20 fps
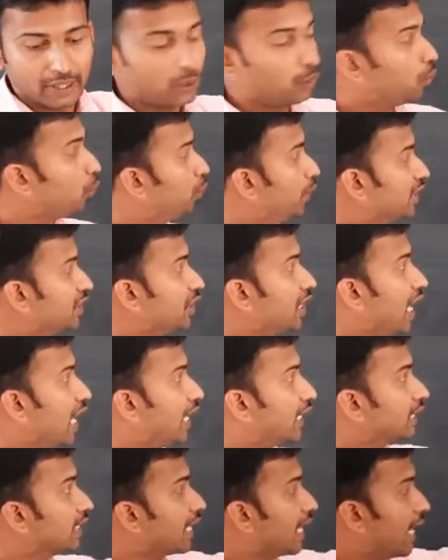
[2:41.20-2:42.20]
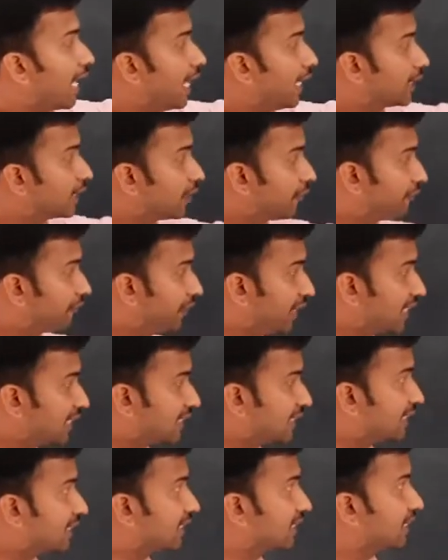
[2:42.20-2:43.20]
which are at a
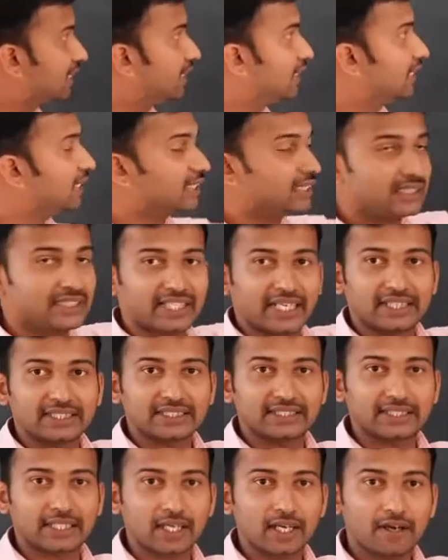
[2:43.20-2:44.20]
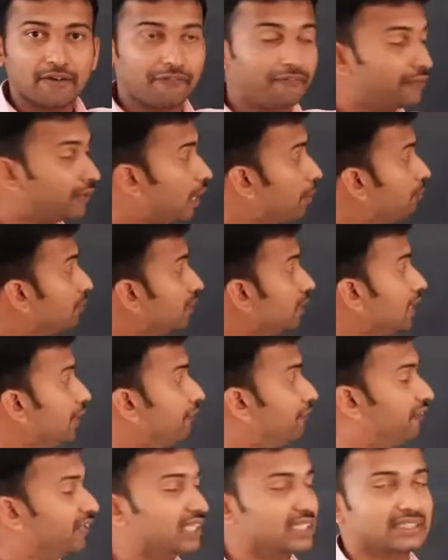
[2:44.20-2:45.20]
fixed distance from the
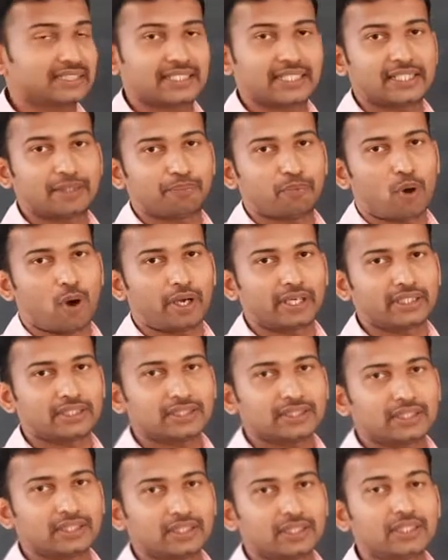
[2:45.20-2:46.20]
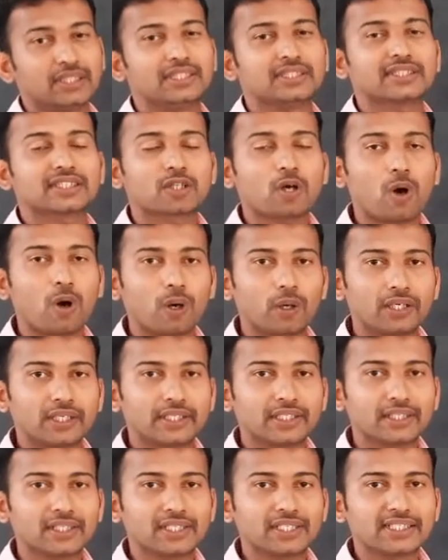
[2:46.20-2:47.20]
fixed point is
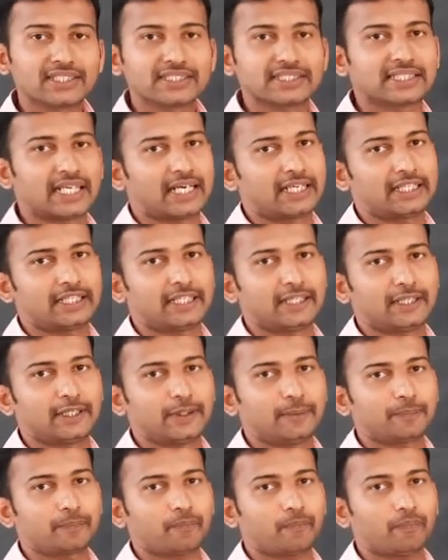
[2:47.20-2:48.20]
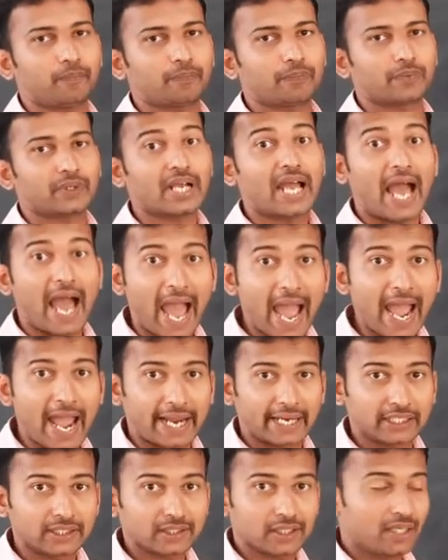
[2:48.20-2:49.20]
called circle,
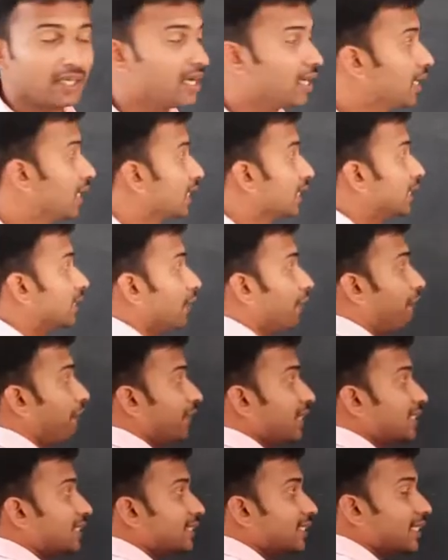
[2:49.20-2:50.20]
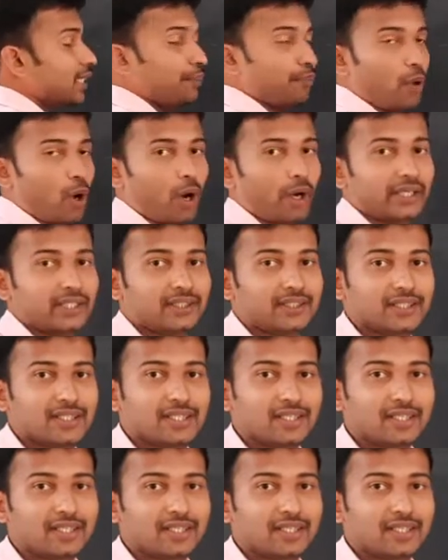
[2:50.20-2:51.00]
and the fixed point